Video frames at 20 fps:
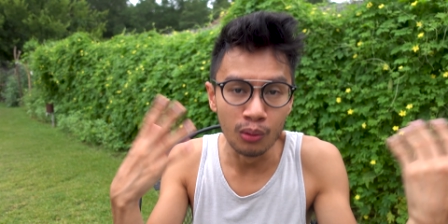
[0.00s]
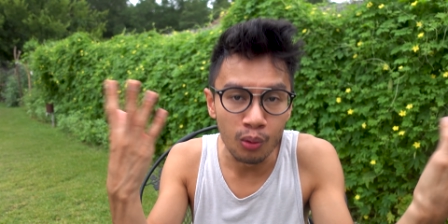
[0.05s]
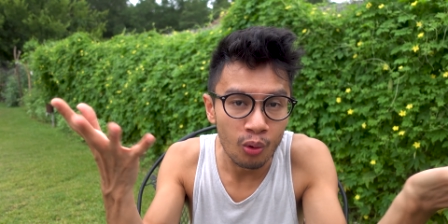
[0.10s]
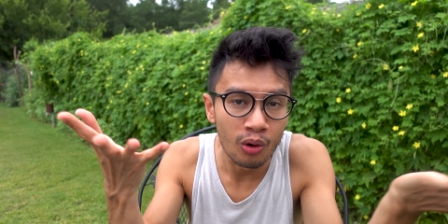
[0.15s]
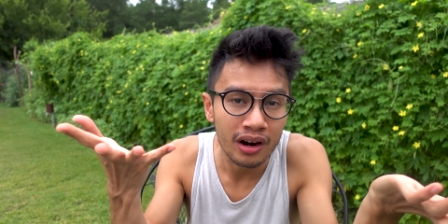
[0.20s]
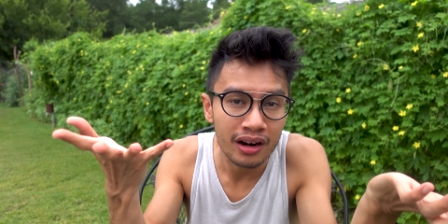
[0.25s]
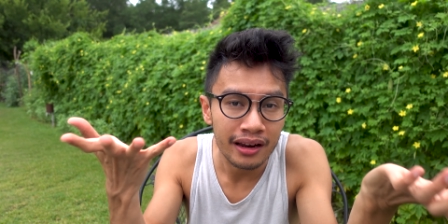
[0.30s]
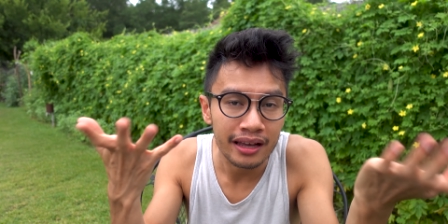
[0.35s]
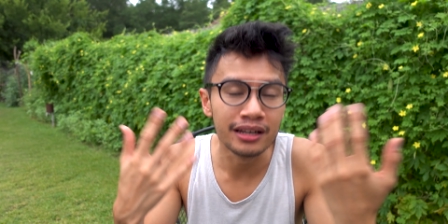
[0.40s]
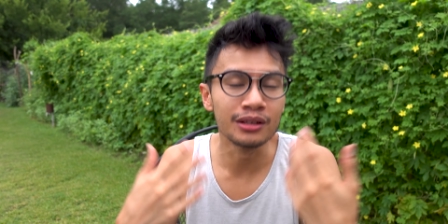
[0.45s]

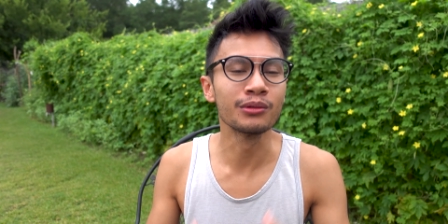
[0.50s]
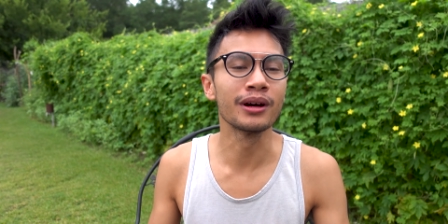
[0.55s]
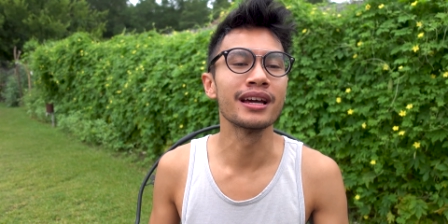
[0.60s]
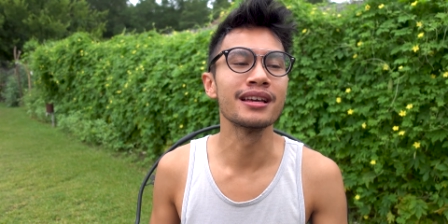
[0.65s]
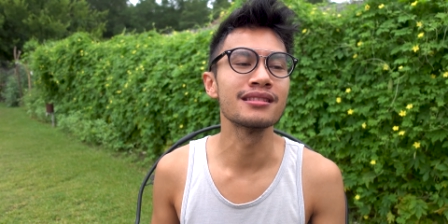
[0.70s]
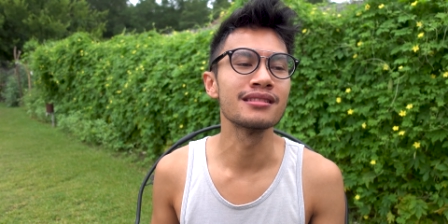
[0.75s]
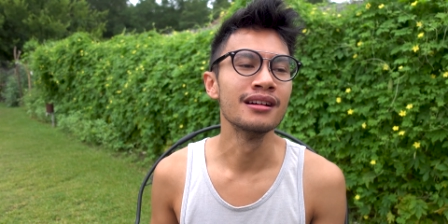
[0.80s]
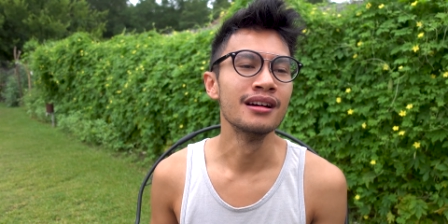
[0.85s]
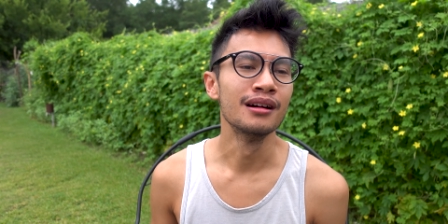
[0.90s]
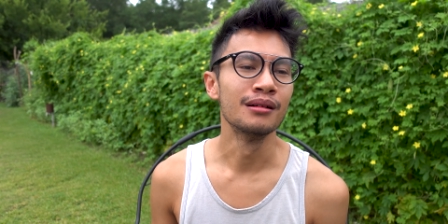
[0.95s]
more
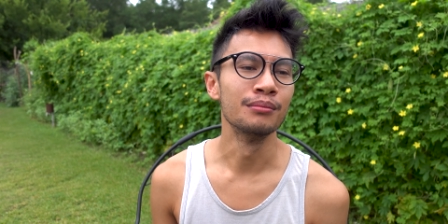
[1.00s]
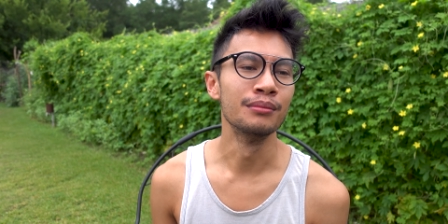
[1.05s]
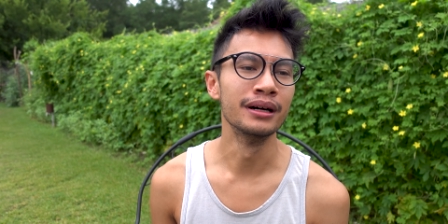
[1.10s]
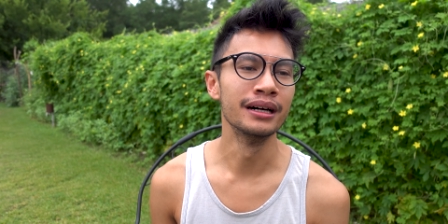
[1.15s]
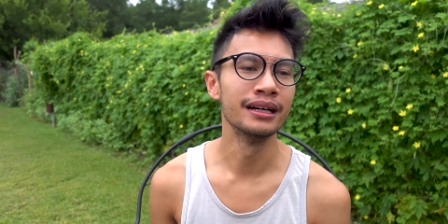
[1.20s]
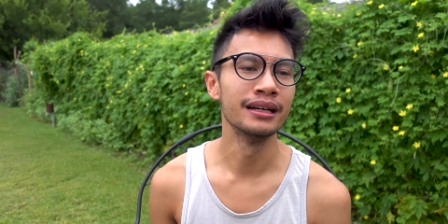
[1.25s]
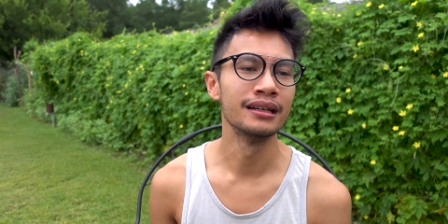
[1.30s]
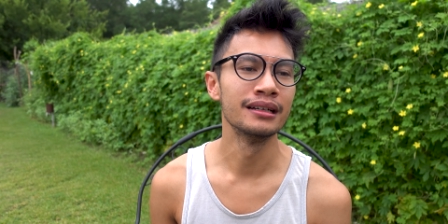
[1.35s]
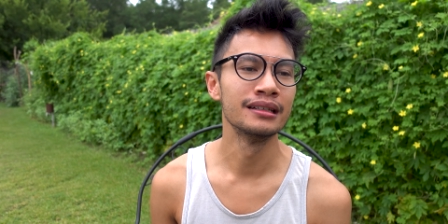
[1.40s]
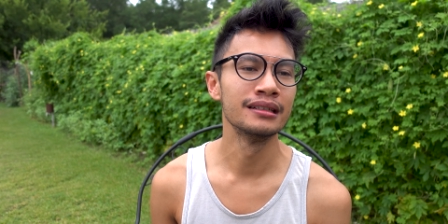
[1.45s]
anyways,
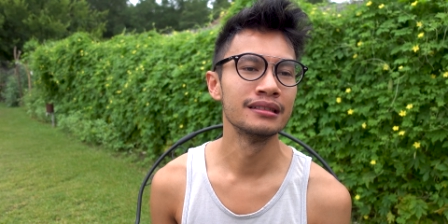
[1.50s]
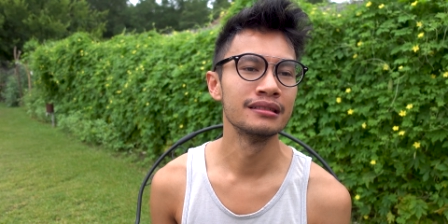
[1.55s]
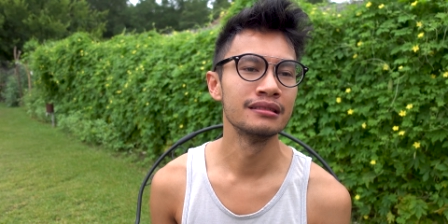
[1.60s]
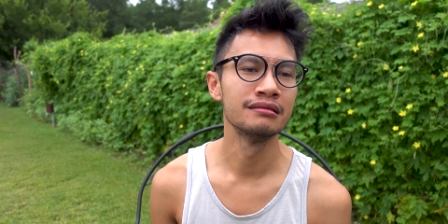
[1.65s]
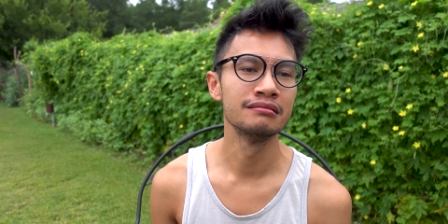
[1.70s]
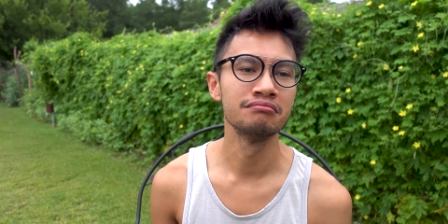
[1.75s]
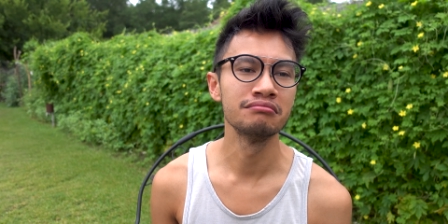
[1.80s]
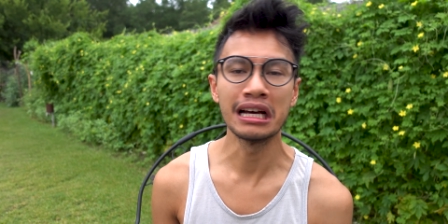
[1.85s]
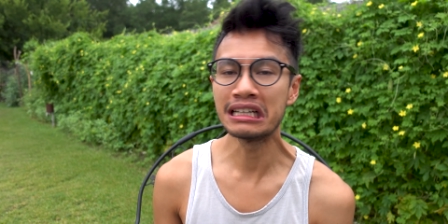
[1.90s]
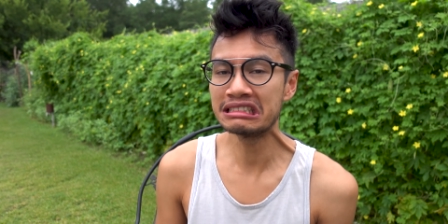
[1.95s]
but
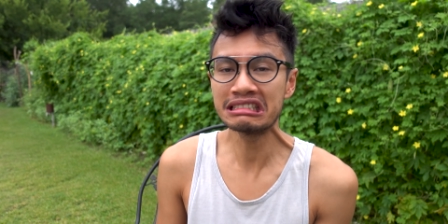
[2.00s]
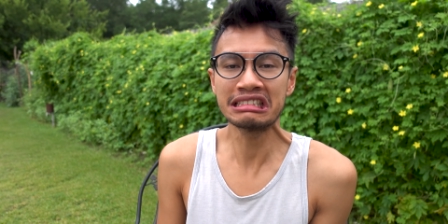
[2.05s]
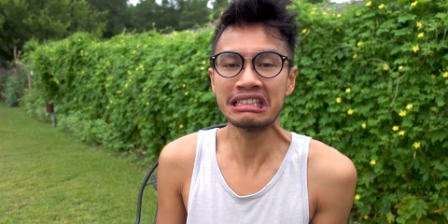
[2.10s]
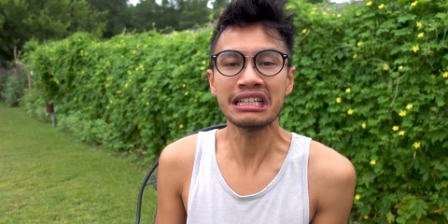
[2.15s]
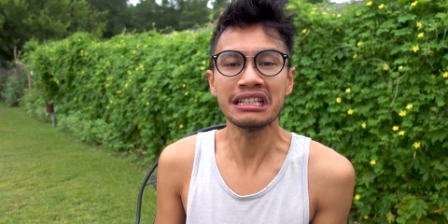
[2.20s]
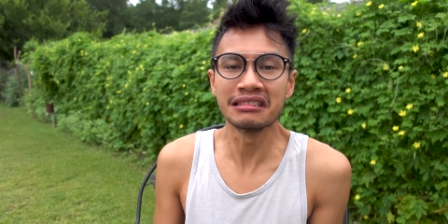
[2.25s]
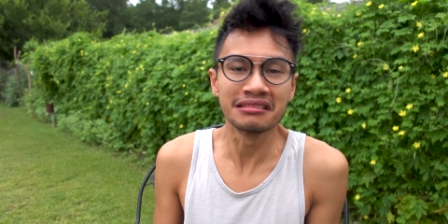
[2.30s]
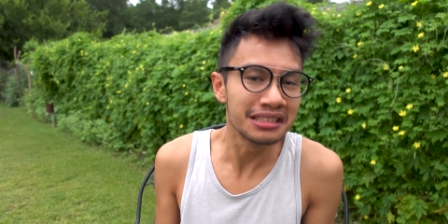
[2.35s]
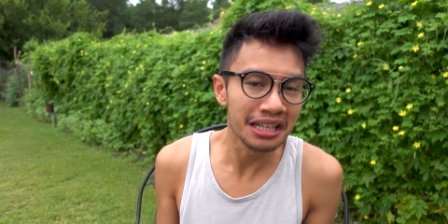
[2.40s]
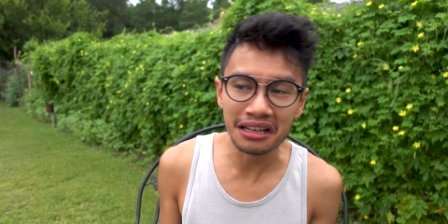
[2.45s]
I just
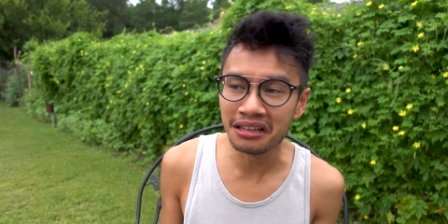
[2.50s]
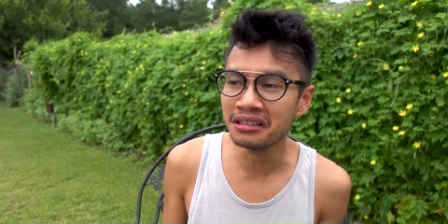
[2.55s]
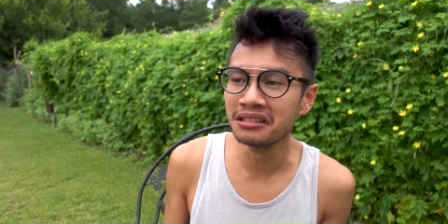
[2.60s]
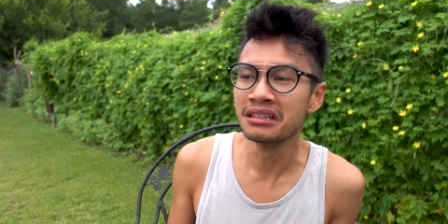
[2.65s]
didn't.